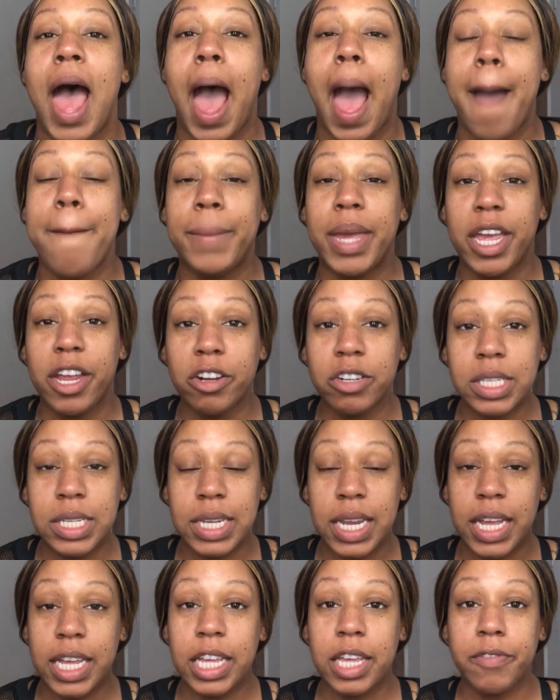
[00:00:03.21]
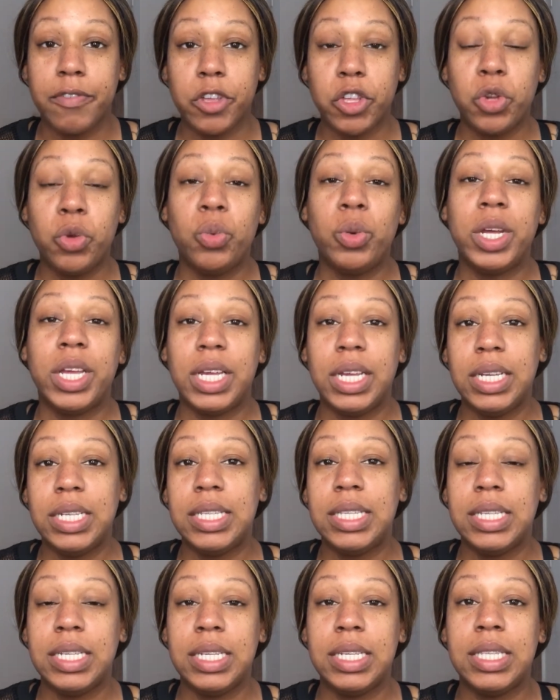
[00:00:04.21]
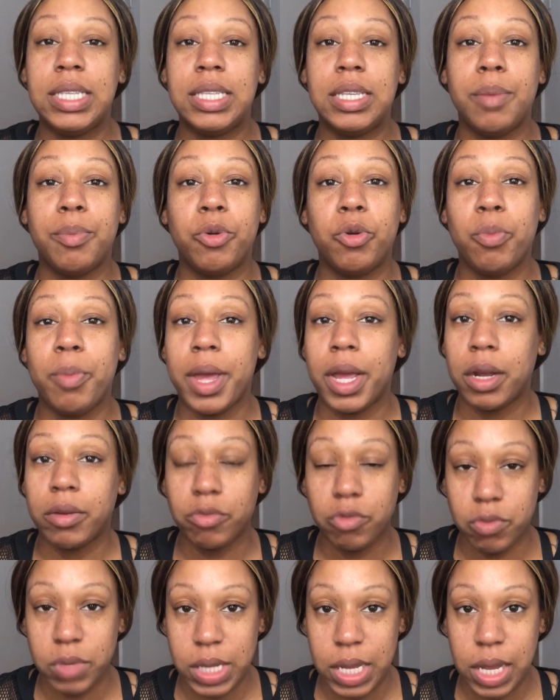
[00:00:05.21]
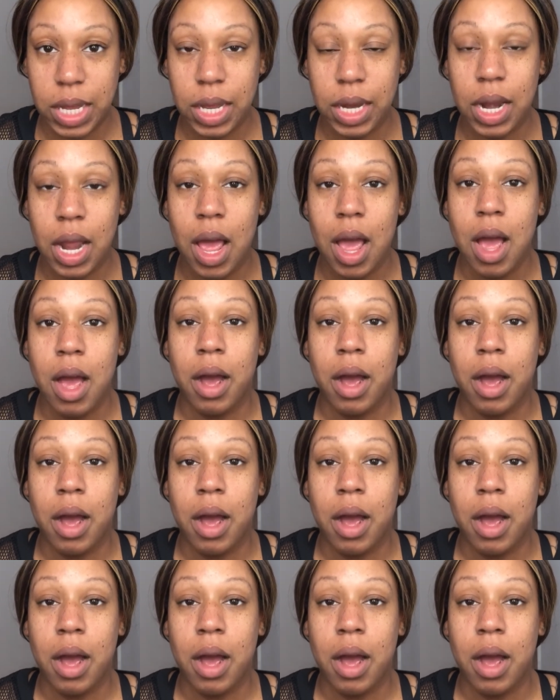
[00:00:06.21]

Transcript: I'm here today giving you an easy, simple makeup routine.